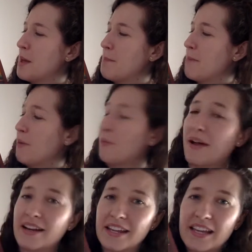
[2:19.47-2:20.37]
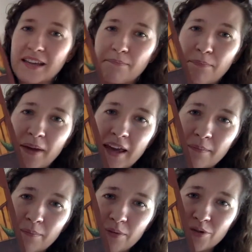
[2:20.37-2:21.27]
But when he
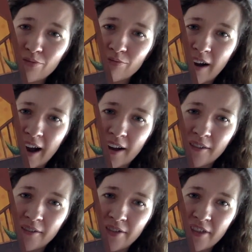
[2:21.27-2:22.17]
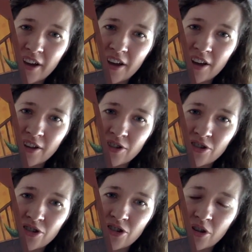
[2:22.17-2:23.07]
peeped round the
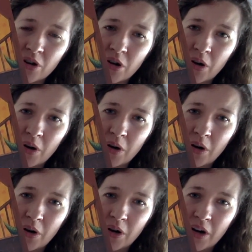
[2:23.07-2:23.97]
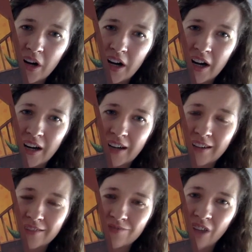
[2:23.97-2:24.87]
door...
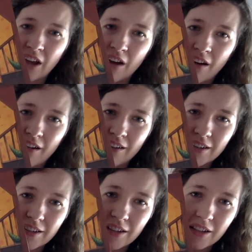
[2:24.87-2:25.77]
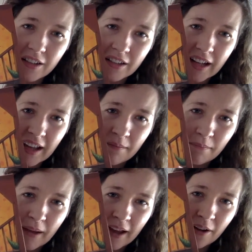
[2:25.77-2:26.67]
Look at
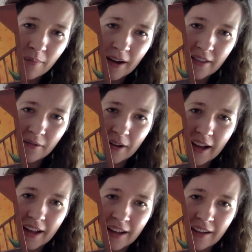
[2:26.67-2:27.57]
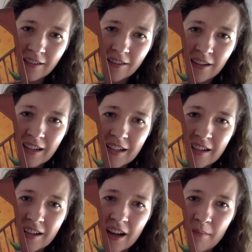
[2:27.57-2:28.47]
Bear, by the way,
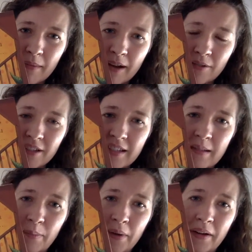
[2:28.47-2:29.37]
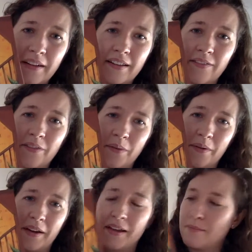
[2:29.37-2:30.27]
tidying up Mouse's books for
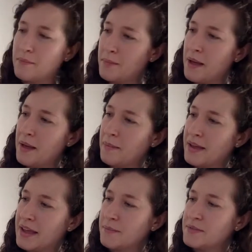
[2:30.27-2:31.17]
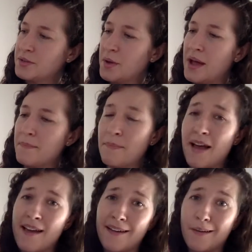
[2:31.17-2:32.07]
him, helping him to
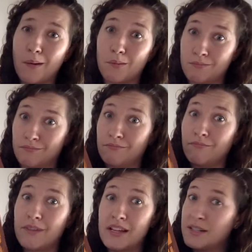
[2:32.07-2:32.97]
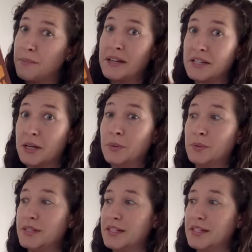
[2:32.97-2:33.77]
unpack. He's been told.